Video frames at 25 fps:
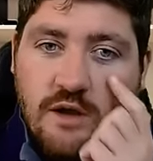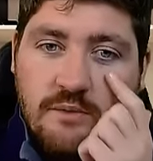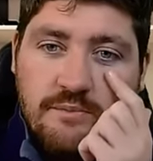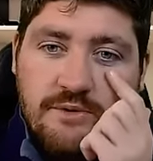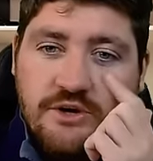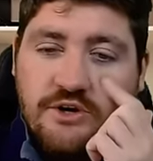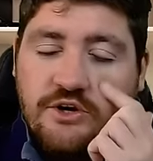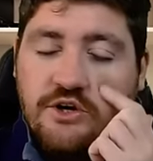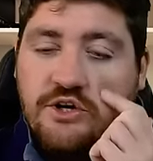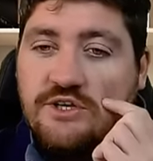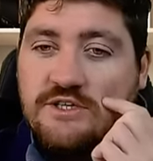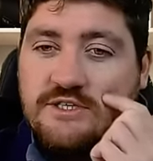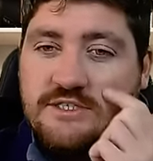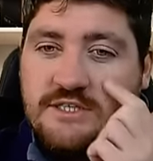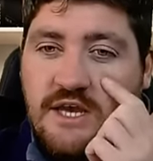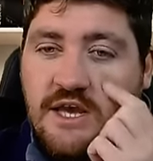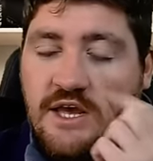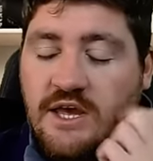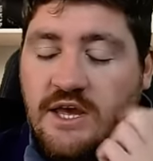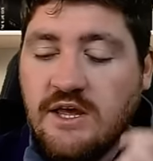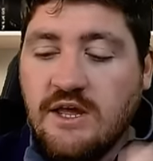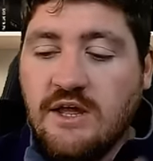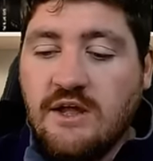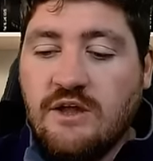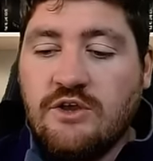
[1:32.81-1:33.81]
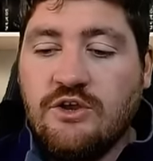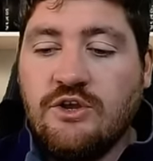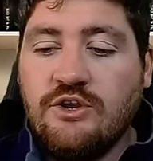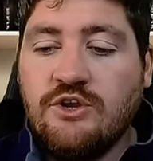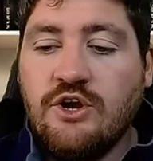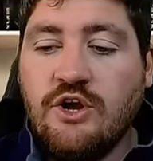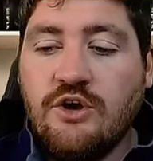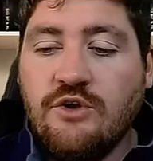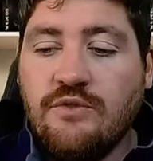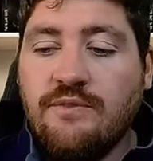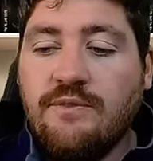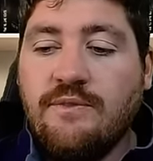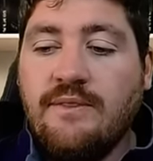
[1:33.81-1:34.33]
Because, you
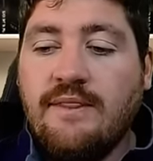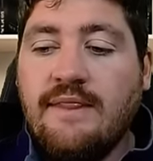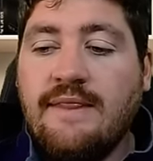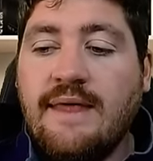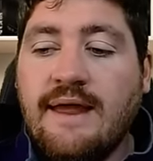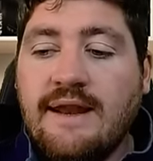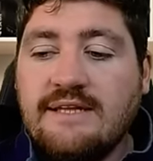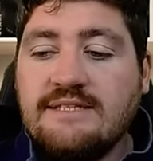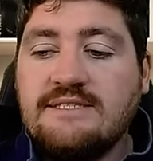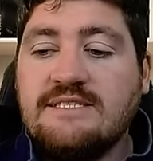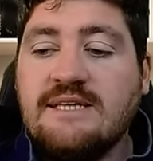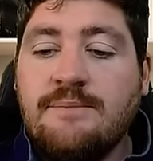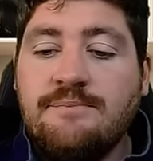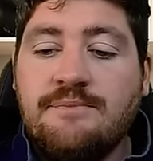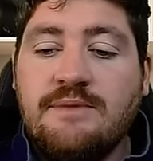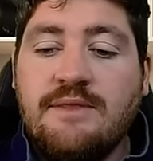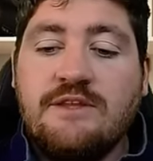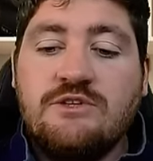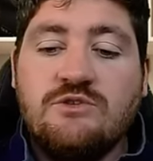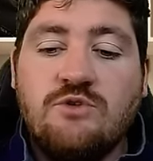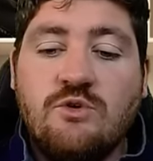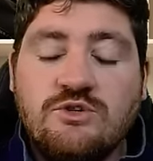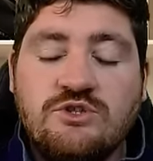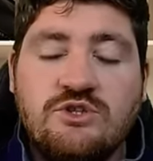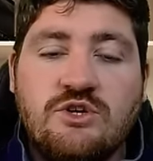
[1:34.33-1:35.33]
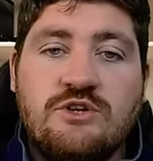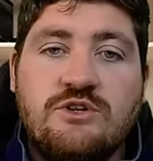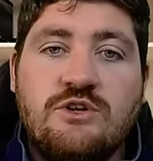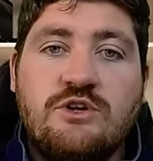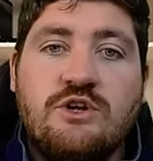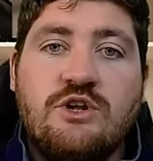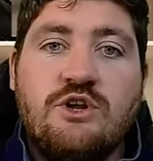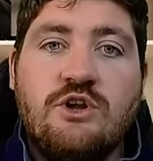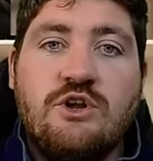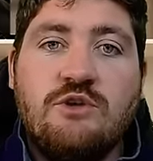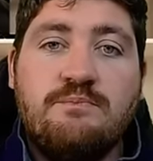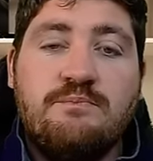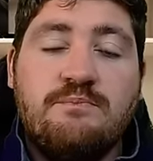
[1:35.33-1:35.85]
know, that is something that's also, you
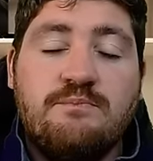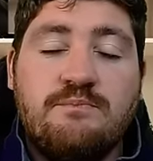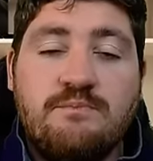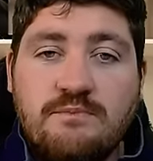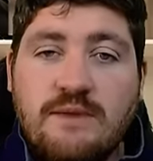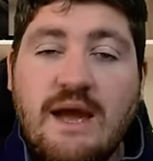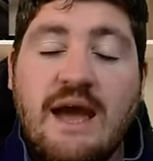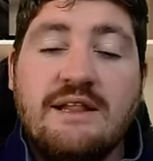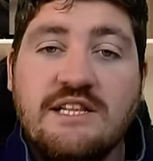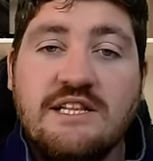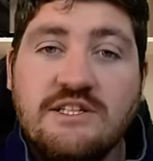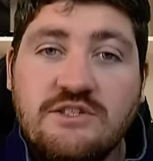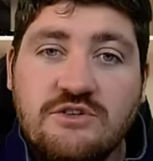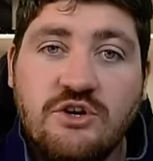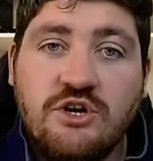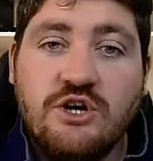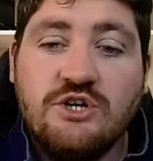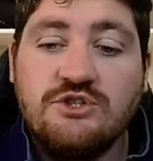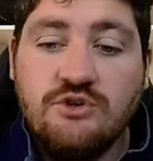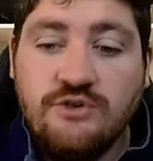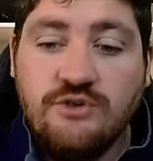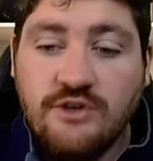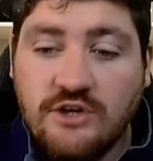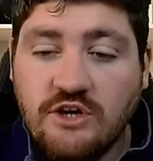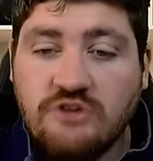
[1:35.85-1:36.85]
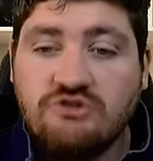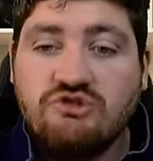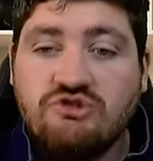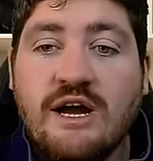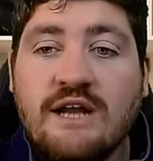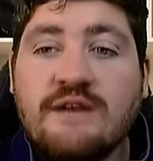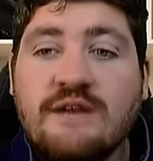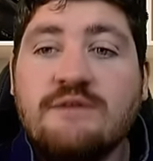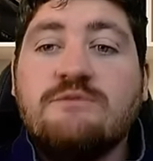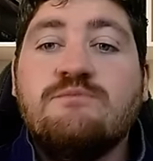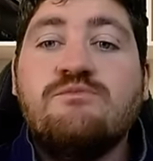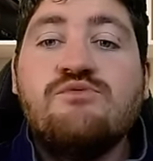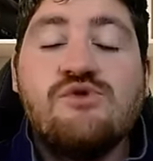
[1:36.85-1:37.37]
know, athletes got to do. They got to try
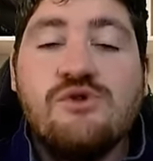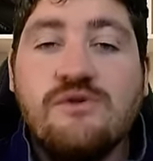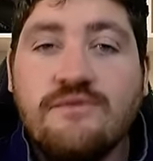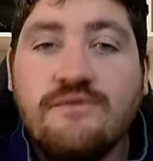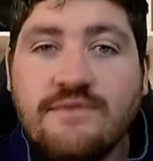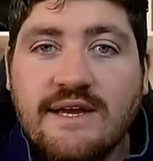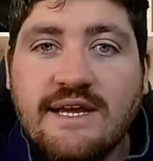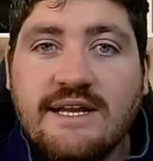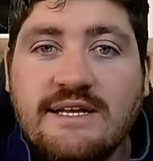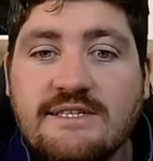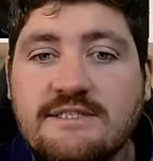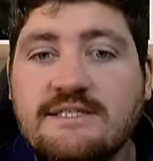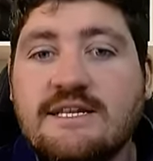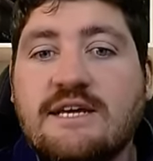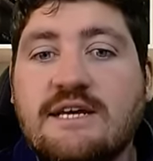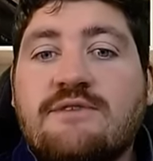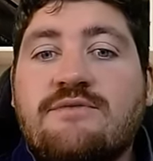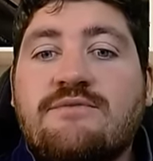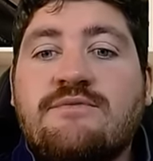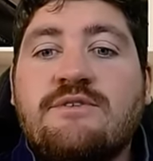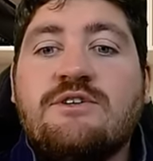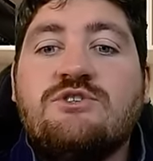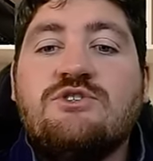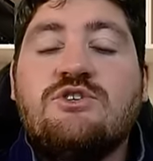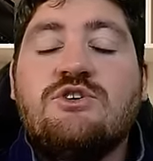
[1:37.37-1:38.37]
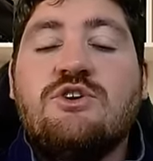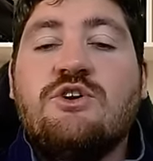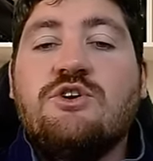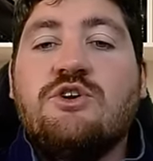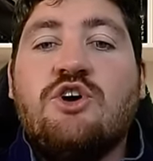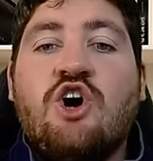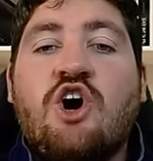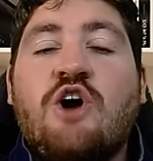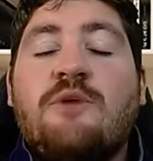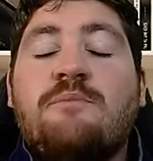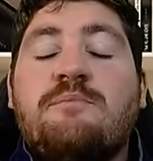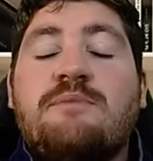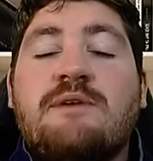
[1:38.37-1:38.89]
and prove they can stay fit. You know, you
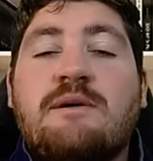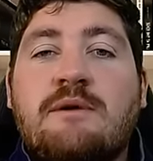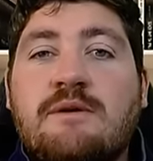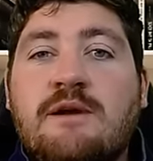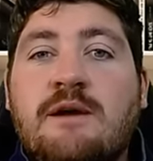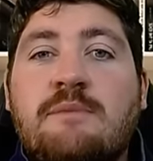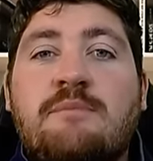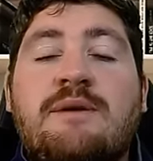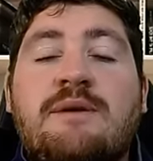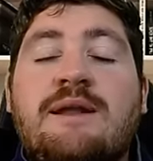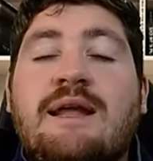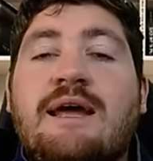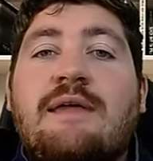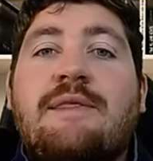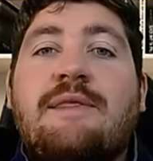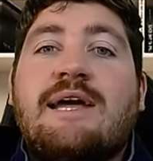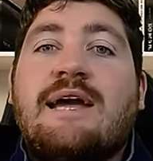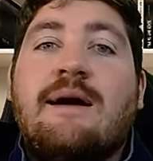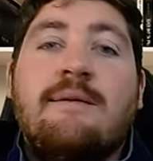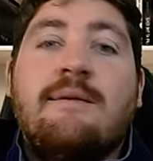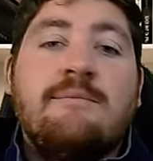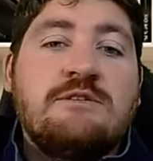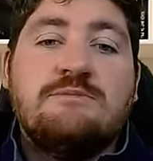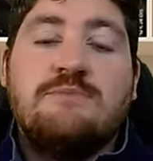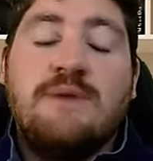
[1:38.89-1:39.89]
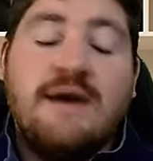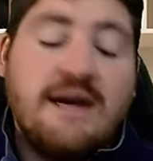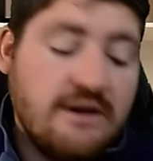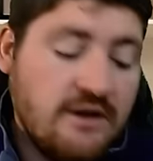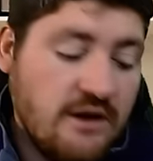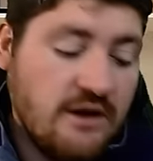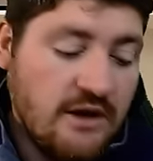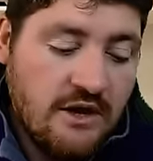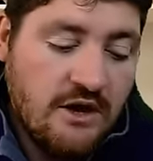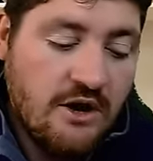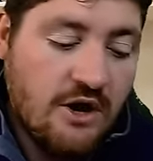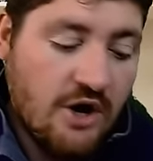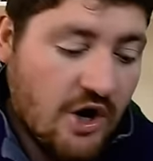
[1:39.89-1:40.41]
can't be a, a, player that comes back
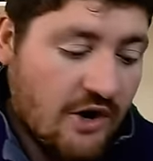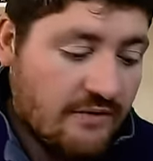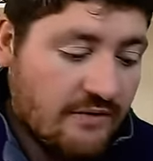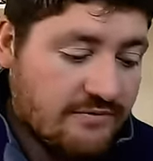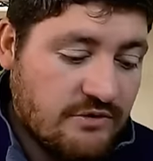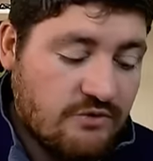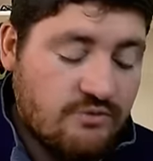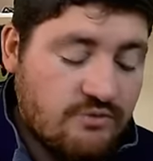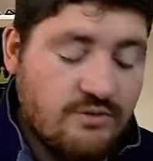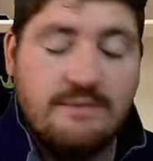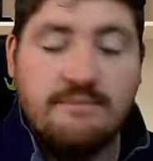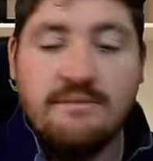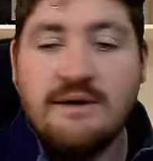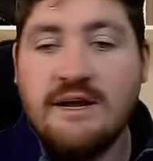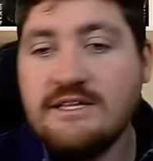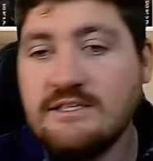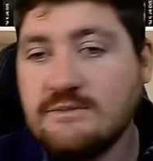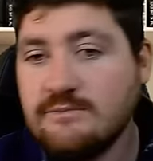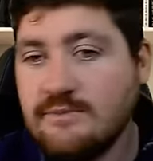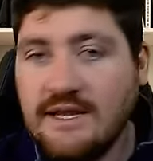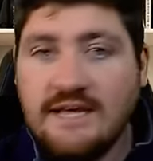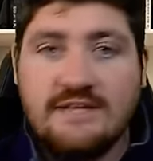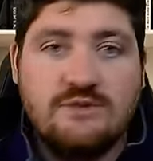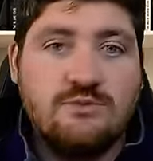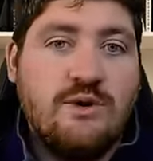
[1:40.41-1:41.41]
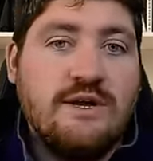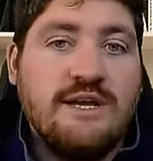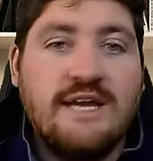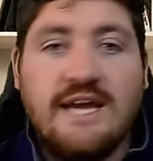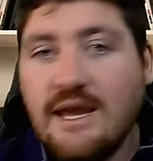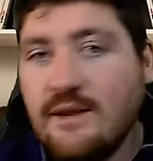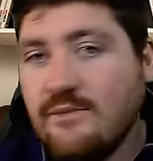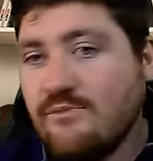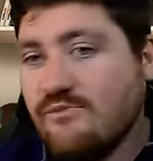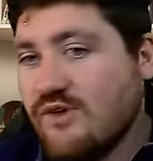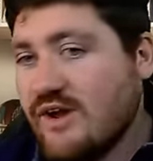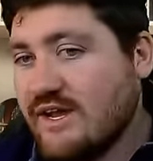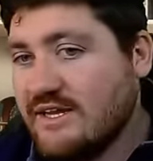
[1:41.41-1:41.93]
after three months, plays one
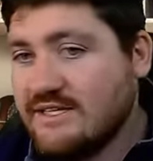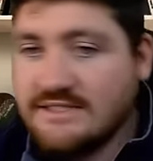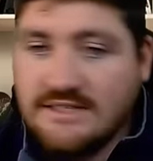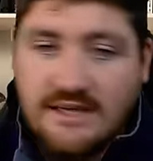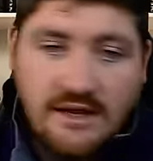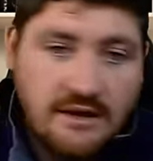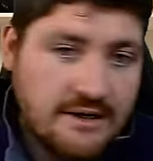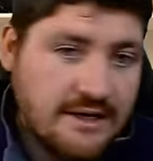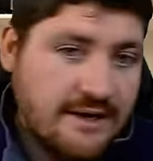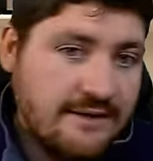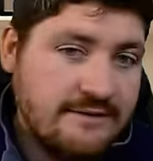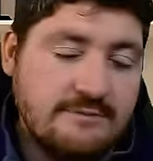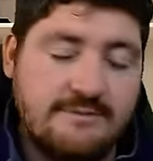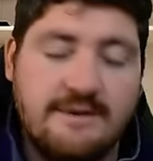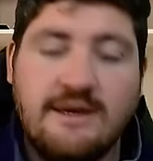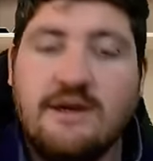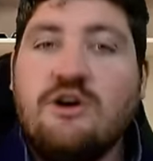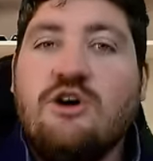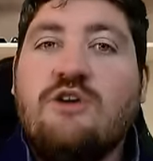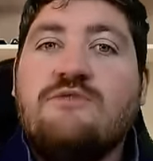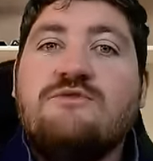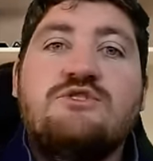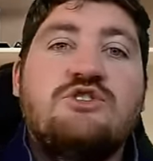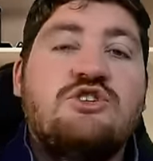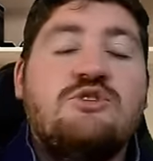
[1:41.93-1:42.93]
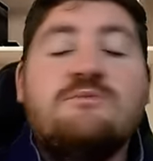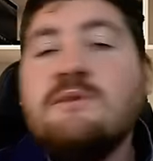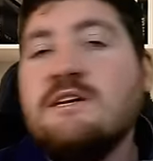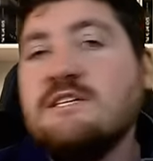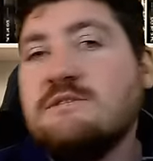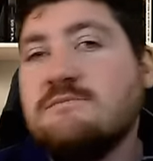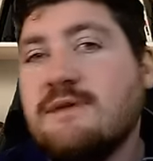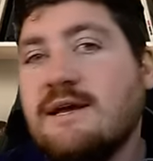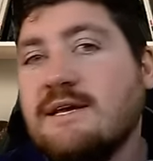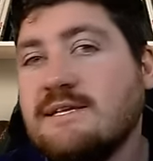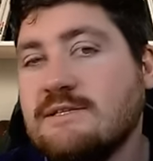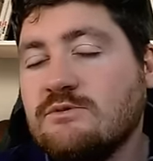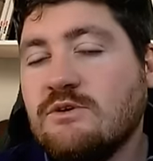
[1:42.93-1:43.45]
game, breaks down, comes back after two months,
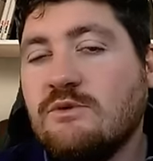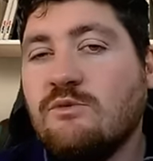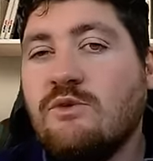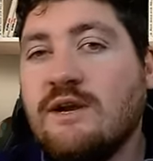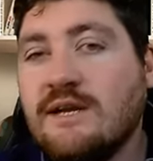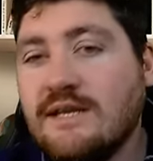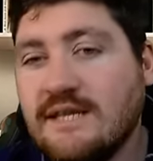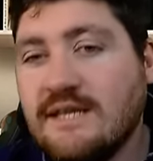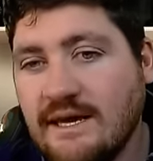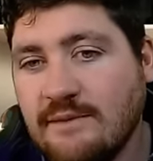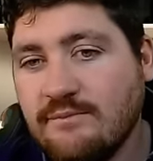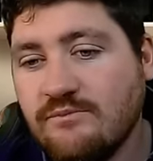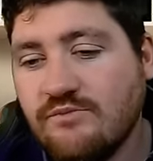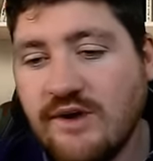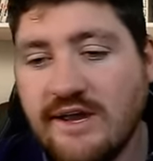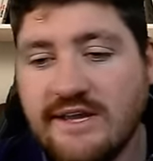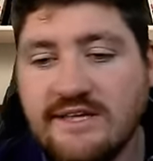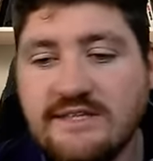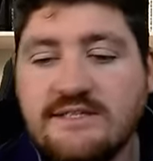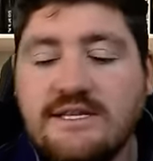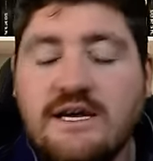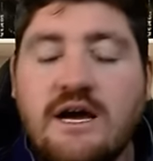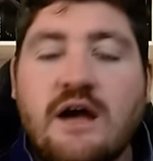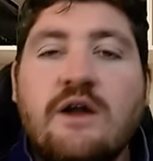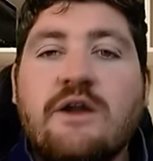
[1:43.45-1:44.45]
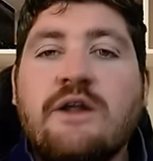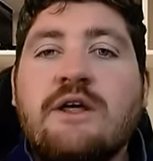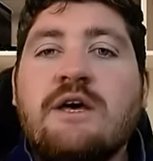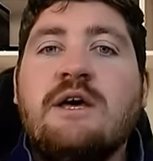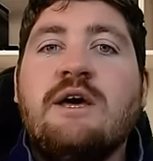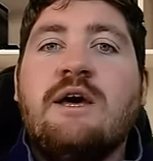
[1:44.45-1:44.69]
plays one game, breaks down.